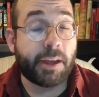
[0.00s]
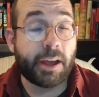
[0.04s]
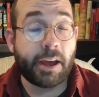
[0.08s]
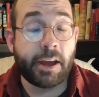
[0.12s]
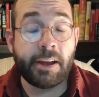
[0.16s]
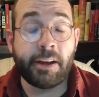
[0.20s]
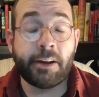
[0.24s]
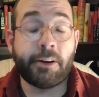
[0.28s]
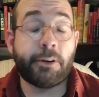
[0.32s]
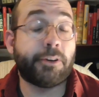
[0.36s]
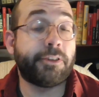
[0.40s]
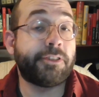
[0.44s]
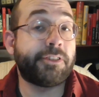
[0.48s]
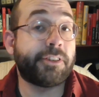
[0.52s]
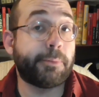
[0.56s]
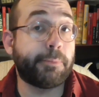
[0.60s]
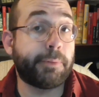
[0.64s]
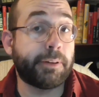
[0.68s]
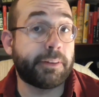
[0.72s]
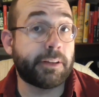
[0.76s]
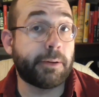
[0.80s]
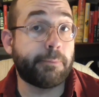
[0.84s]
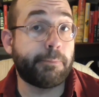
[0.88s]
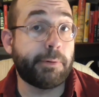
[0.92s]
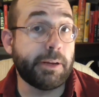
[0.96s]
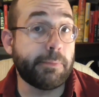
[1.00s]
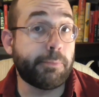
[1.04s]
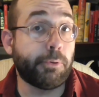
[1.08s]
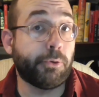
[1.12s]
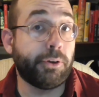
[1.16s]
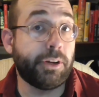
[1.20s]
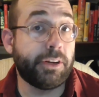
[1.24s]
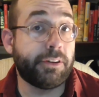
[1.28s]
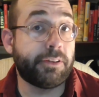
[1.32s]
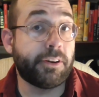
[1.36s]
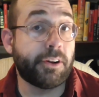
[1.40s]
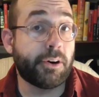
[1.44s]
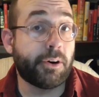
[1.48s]
Anger is something that people
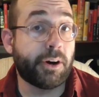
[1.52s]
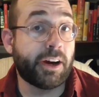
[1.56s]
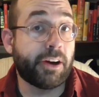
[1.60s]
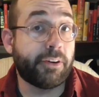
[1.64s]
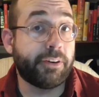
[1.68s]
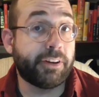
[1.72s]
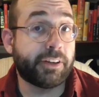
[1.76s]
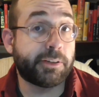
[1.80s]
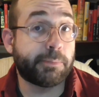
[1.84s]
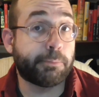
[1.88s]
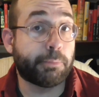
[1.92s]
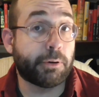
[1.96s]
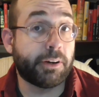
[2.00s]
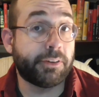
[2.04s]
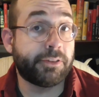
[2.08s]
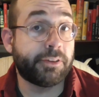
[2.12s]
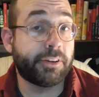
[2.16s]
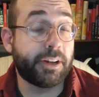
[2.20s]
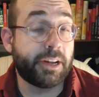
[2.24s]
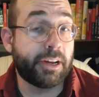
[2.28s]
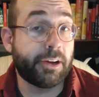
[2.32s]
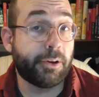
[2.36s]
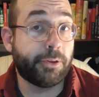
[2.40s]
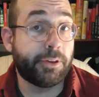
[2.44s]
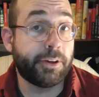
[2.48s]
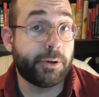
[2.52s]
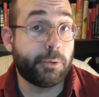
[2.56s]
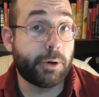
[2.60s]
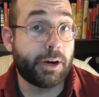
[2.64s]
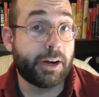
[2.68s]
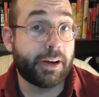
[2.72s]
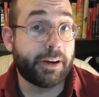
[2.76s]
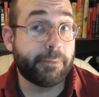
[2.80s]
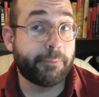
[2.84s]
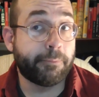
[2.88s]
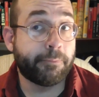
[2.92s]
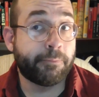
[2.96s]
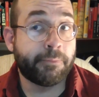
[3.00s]
need to know how to express in a healthy
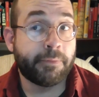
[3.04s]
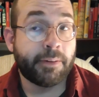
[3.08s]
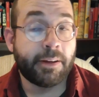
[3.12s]
way.